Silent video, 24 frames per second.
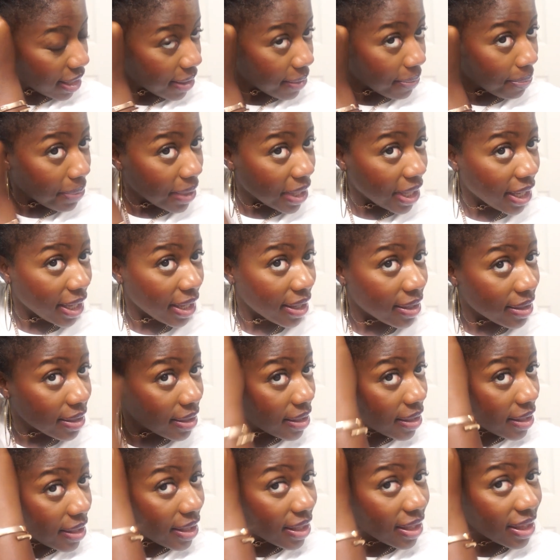But
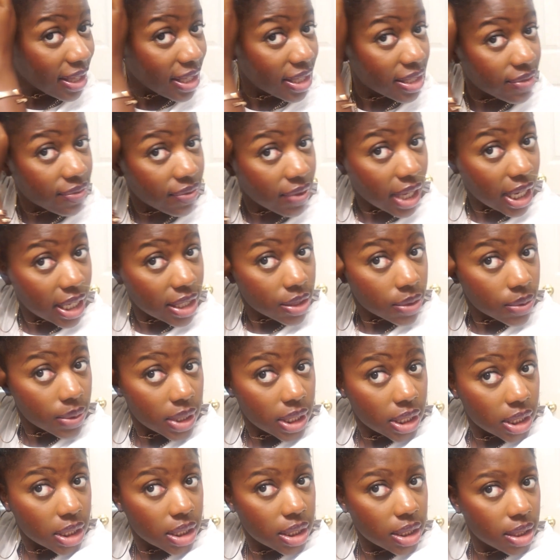this flat
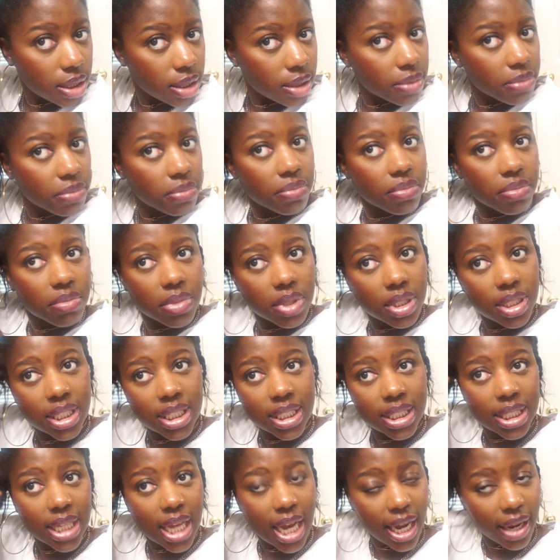twist
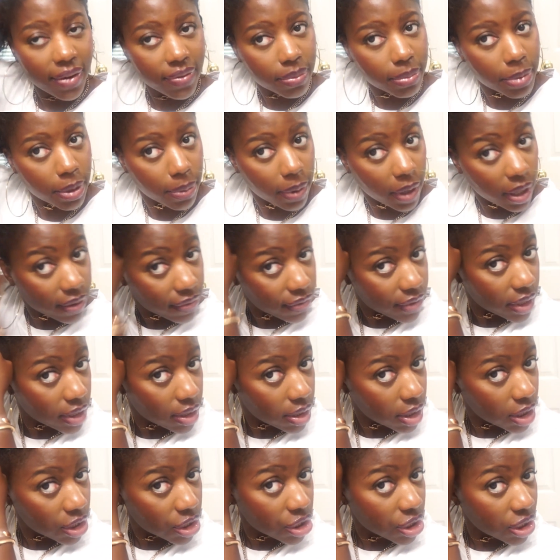does not have to be
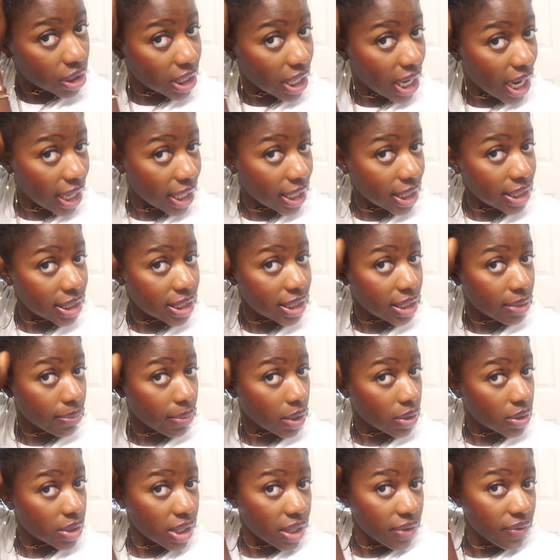perfect, because you're not going to see
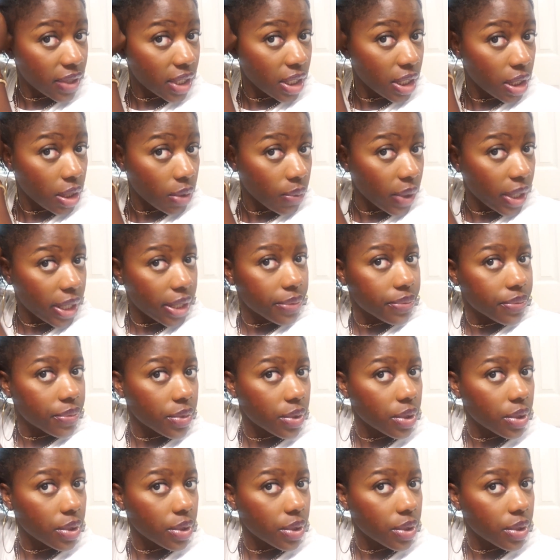most of it anyway.